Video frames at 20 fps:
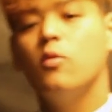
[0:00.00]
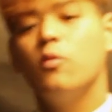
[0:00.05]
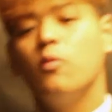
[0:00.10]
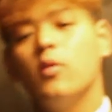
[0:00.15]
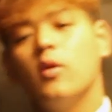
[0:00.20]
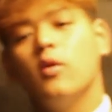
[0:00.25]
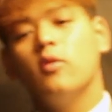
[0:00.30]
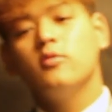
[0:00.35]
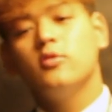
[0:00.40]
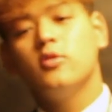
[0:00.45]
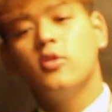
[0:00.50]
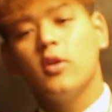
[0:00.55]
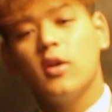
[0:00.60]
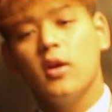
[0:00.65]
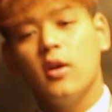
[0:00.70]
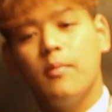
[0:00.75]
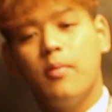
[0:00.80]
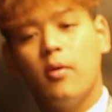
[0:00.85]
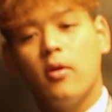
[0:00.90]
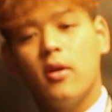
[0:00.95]
We all took
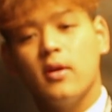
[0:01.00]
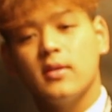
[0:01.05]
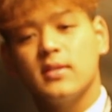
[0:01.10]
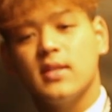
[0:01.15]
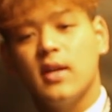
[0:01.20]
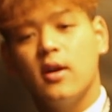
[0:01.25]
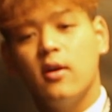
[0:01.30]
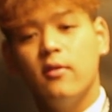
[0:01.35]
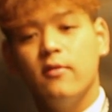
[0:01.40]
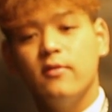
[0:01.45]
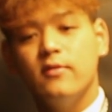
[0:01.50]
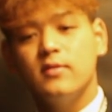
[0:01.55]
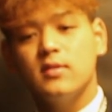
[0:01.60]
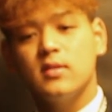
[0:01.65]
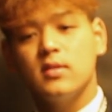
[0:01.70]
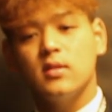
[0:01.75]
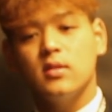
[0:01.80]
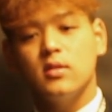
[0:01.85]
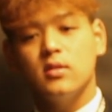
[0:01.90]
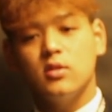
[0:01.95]
it upon
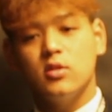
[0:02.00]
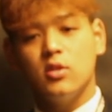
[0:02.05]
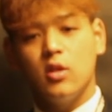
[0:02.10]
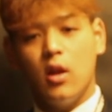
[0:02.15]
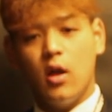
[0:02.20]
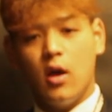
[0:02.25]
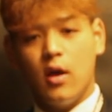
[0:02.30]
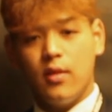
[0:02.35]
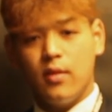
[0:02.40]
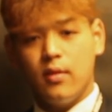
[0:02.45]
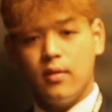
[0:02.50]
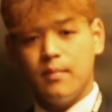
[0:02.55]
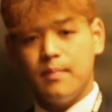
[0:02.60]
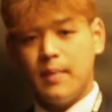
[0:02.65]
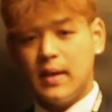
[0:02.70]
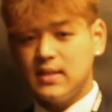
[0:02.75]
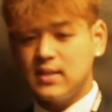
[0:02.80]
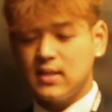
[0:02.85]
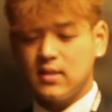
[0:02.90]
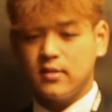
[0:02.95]
ourselves to learn the
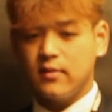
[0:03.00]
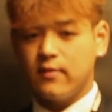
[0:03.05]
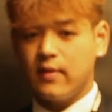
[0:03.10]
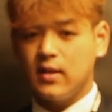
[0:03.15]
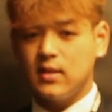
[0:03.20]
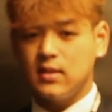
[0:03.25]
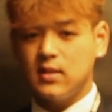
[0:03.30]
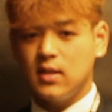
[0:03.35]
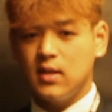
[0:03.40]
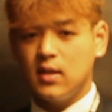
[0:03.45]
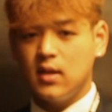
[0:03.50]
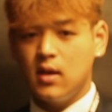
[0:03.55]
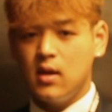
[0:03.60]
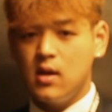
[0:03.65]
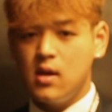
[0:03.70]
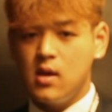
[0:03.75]
basics of editing,